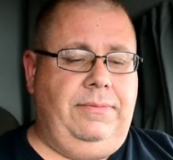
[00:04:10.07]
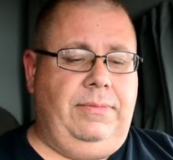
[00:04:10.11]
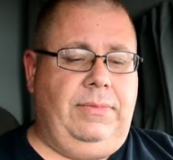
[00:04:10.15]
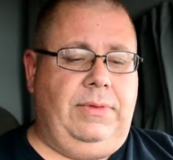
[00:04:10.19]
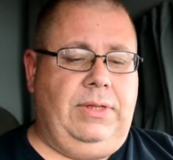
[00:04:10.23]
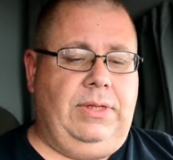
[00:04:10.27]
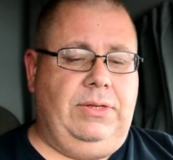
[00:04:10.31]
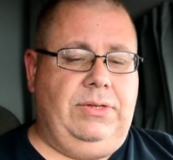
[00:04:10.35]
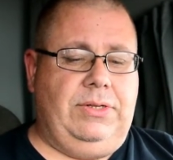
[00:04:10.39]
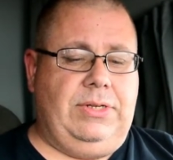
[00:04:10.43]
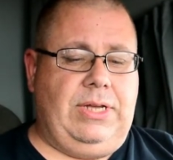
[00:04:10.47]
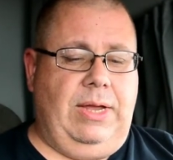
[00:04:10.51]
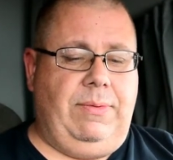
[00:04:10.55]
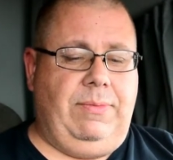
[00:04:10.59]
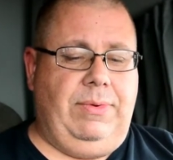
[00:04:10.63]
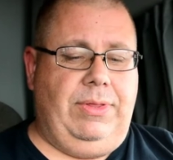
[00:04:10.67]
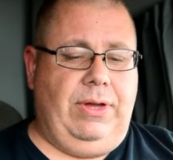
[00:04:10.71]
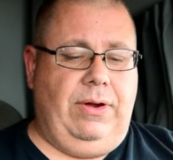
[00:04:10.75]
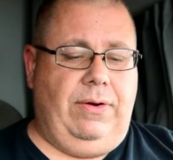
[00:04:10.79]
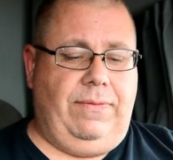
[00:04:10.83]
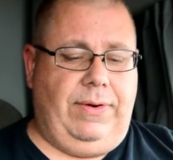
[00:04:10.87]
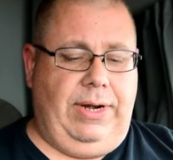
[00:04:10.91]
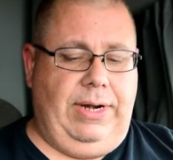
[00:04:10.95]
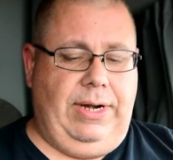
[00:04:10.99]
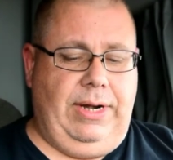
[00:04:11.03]
Same with
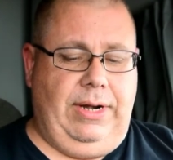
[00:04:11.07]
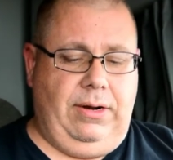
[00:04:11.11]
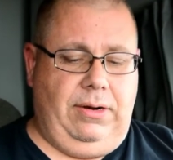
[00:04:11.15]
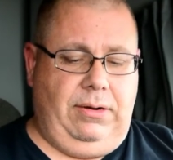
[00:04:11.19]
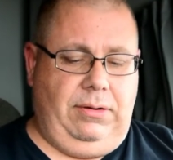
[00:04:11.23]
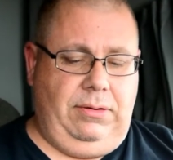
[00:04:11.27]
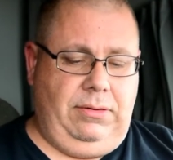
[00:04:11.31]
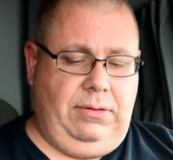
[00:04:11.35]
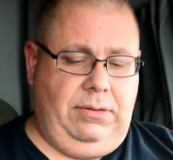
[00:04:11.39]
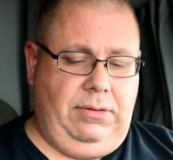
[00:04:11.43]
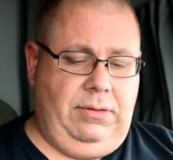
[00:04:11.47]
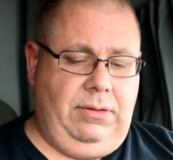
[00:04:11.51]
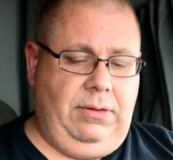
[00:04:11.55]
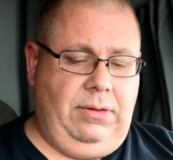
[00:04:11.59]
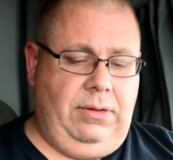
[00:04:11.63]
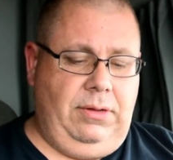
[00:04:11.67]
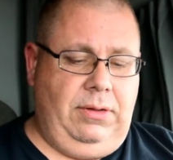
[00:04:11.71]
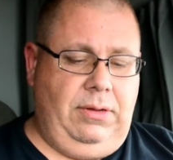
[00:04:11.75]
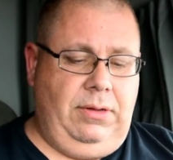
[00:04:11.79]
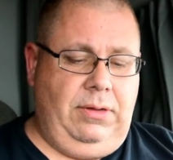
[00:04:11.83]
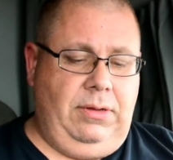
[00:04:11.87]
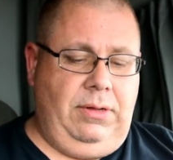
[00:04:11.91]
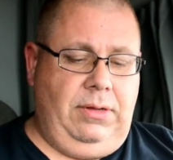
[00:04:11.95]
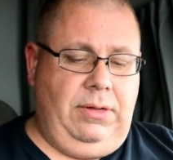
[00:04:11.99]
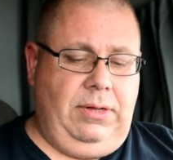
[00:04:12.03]
over here.
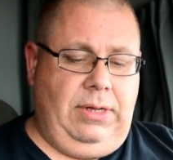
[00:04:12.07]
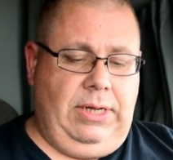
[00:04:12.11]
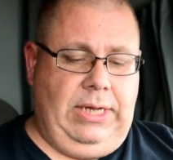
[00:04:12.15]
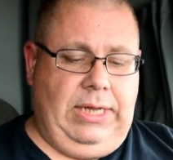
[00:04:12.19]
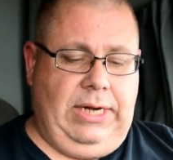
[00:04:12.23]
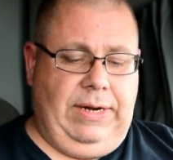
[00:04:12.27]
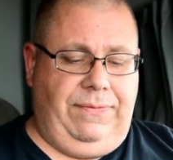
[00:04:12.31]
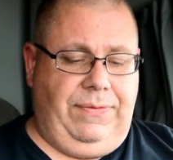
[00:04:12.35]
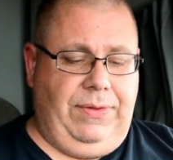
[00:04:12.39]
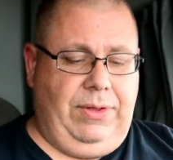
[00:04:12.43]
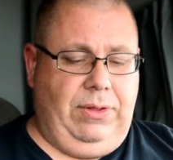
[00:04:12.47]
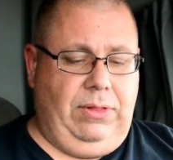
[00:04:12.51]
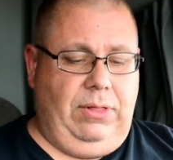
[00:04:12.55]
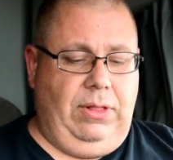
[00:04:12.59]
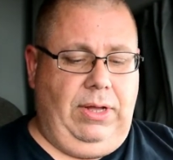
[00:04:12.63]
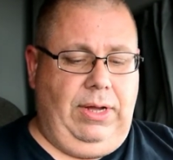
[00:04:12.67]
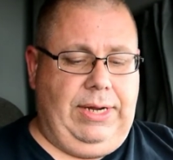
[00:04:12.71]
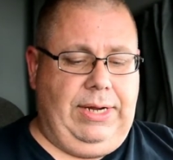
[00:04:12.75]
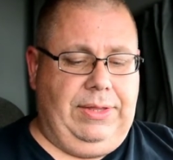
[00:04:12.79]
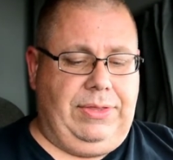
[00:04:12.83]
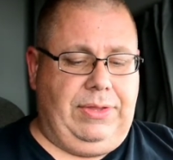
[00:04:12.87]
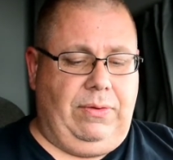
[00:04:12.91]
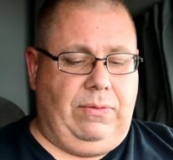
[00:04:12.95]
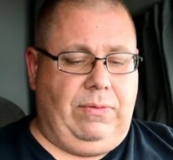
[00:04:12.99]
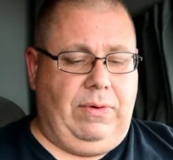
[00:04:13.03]
And if you look
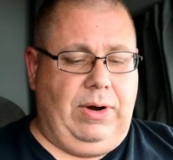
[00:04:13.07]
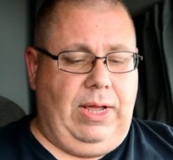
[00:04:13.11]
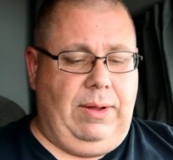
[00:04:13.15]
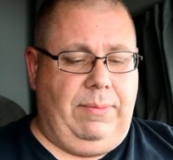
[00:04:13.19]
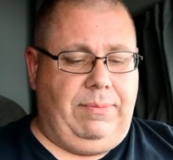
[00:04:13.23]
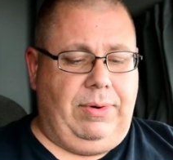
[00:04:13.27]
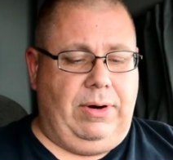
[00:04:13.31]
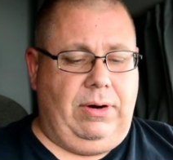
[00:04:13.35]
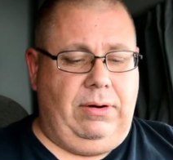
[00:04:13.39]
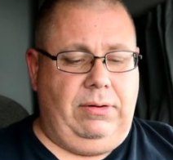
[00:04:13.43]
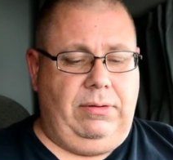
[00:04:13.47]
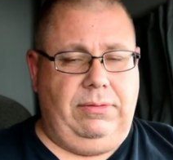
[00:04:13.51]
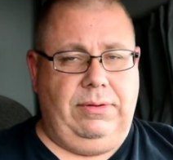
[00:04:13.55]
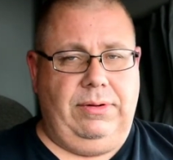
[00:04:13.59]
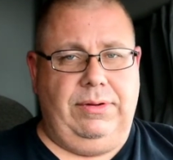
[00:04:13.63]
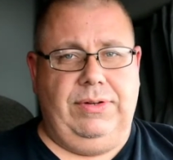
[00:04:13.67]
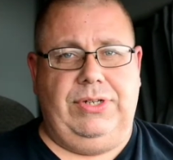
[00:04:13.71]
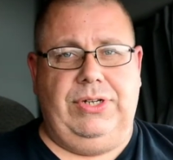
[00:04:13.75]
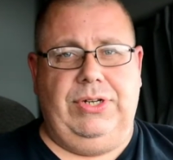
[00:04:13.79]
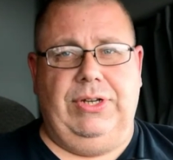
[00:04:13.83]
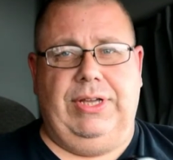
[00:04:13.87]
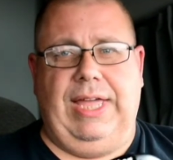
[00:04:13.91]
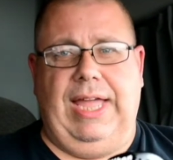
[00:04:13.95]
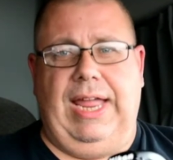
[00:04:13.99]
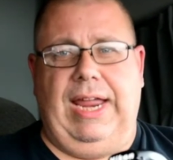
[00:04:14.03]
at the rubber, which you
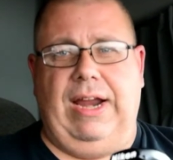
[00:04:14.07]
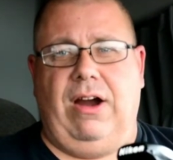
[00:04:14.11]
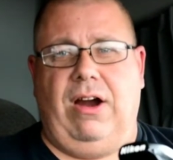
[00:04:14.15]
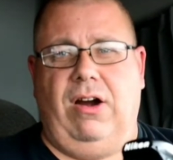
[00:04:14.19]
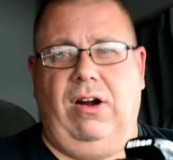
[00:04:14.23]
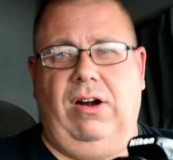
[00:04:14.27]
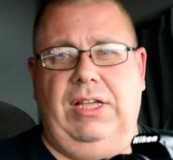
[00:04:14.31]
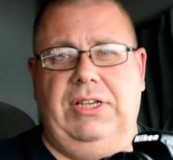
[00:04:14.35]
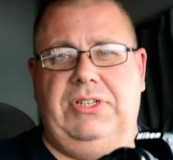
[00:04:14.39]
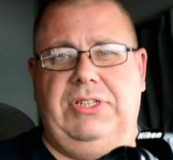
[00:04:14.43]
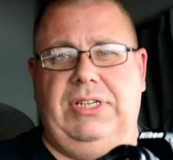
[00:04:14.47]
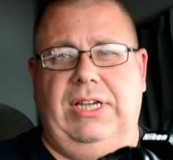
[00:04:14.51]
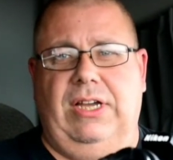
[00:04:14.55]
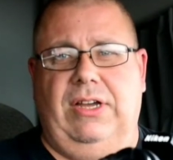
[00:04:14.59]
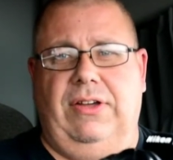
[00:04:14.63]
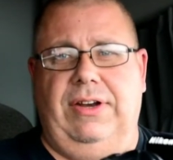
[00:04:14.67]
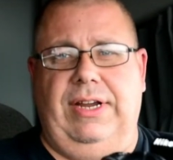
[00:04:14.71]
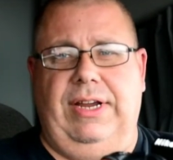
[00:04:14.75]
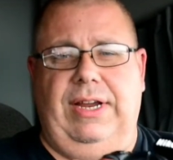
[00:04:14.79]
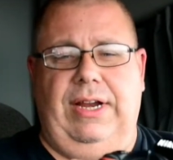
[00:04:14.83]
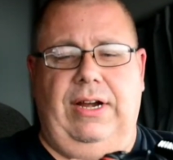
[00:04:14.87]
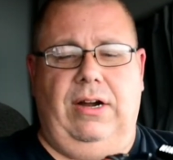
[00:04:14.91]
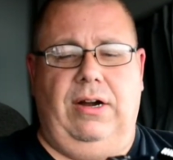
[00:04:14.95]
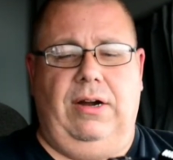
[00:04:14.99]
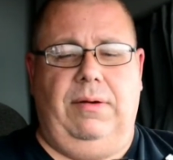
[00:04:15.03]
can't hardly see on
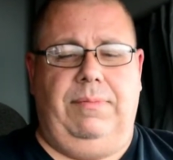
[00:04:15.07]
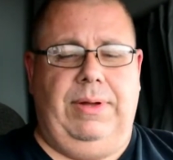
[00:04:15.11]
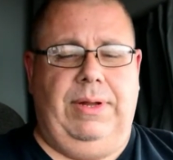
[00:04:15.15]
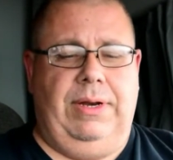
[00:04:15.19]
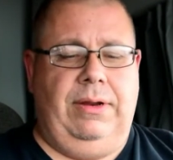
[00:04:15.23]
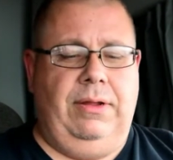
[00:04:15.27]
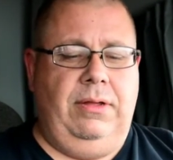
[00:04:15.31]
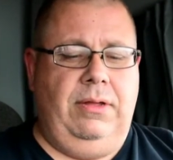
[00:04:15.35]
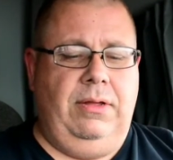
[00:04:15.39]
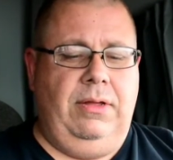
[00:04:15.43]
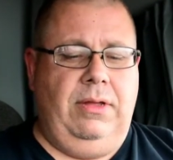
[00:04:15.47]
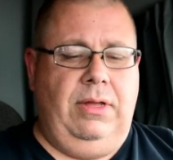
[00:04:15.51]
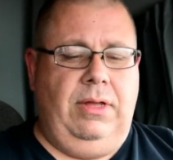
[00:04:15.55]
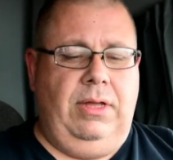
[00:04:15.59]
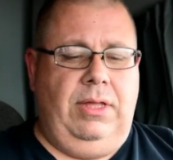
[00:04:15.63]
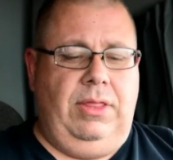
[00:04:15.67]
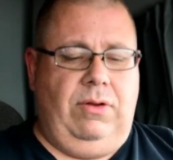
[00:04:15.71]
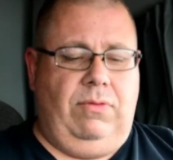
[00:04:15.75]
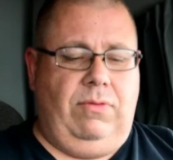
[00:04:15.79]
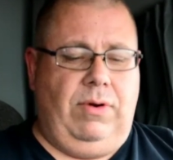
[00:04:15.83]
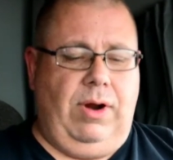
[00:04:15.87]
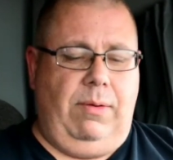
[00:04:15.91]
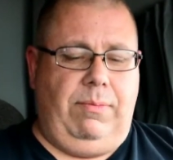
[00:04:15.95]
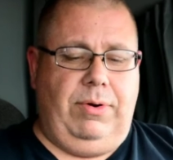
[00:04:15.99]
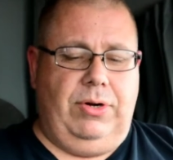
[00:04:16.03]
here, but the
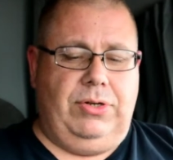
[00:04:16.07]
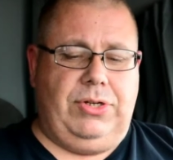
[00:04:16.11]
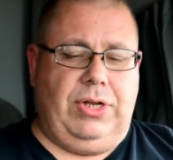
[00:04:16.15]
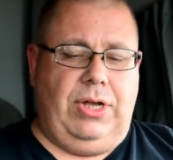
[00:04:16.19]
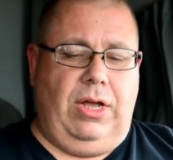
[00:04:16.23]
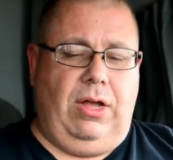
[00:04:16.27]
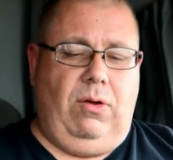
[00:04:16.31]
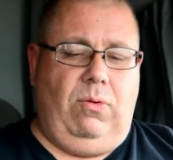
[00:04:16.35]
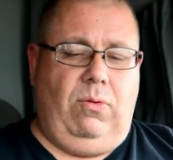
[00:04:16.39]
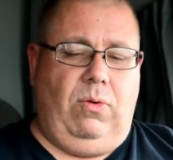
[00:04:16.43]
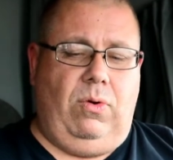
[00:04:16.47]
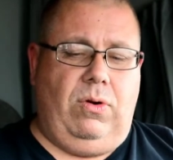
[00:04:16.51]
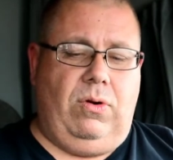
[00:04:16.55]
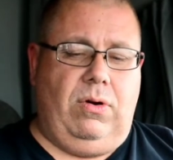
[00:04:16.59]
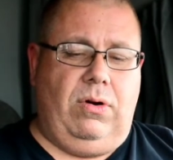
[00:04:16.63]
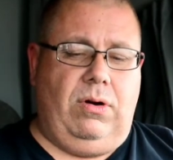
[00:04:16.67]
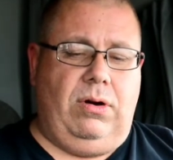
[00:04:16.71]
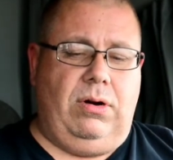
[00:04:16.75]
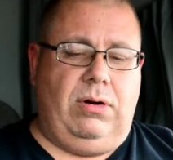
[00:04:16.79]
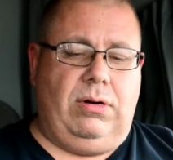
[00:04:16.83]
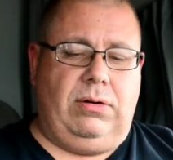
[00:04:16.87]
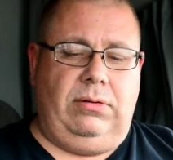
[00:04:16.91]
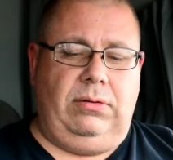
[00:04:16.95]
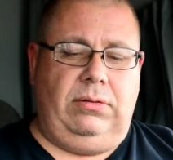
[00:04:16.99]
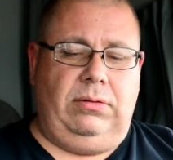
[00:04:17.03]
rubber's all
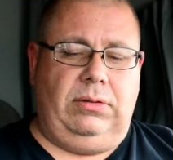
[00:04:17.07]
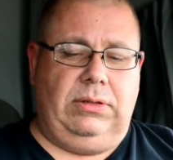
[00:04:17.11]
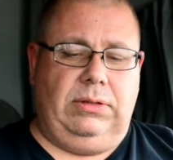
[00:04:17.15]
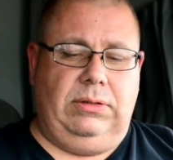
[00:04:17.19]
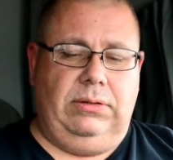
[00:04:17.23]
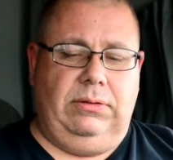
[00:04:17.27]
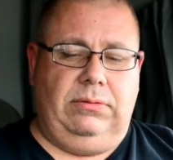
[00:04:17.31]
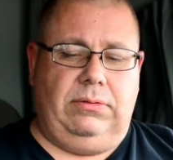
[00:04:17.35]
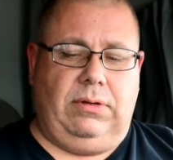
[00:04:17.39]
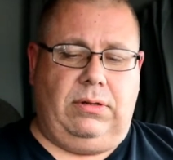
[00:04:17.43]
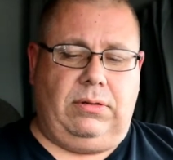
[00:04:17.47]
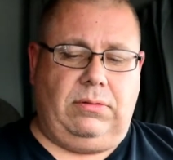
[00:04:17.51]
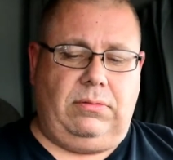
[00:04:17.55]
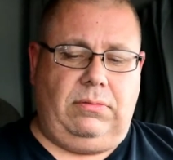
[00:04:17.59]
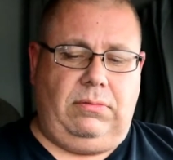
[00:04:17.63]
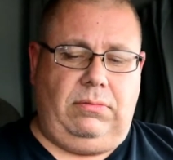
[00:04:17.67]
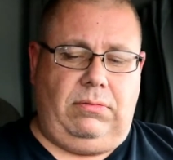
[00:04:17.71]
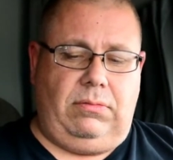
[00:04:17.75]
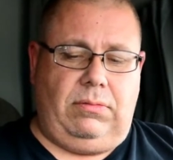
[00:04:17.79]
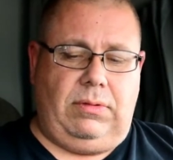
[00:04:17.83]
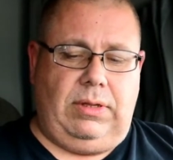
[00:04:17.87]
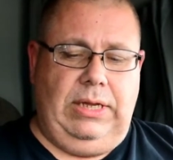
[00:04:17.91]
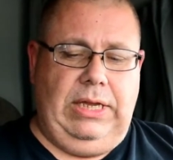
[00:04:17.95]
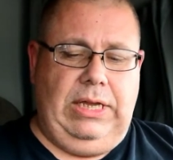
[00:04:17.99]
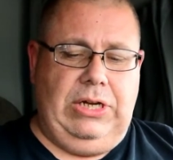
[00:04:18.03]
worn.
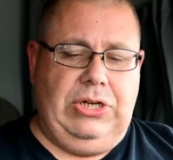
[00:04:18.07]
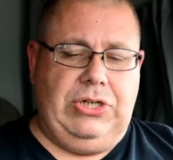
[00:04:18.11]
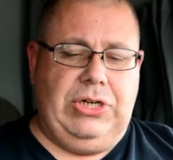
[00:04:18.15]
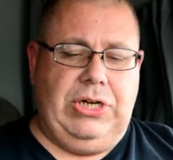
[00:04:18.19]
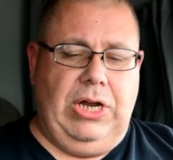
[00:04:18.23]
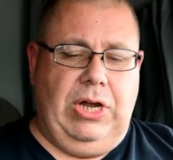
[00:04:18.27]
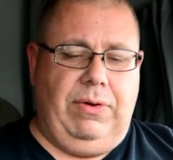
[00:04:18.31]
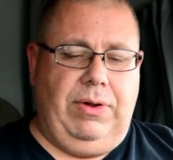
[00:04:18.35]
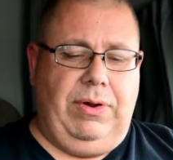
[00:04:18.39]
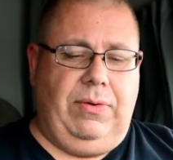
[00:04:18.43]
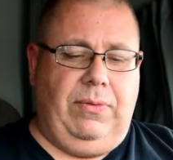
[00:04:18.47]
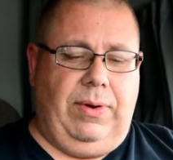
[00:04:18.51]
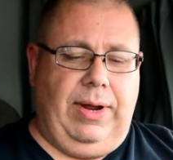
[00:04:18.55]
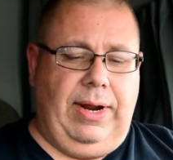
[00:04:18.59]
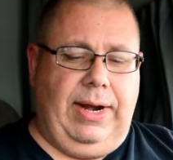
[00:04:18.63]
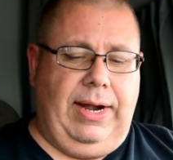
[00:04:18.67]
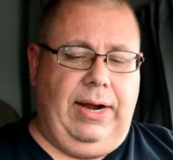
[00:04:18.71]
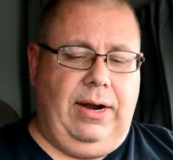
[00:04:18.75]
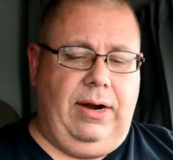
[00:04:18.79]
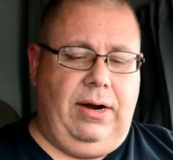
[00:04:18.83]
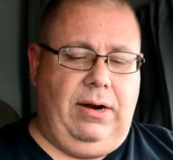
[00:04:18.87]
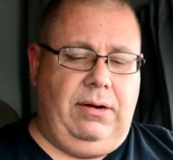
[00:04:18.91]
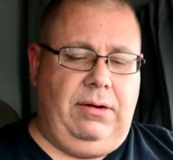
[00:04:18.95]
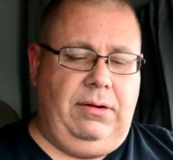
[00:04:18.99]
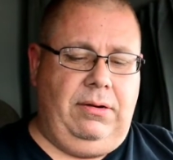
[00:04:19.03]
It's showing
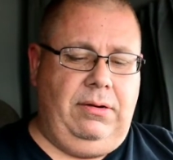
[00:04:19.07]
wear.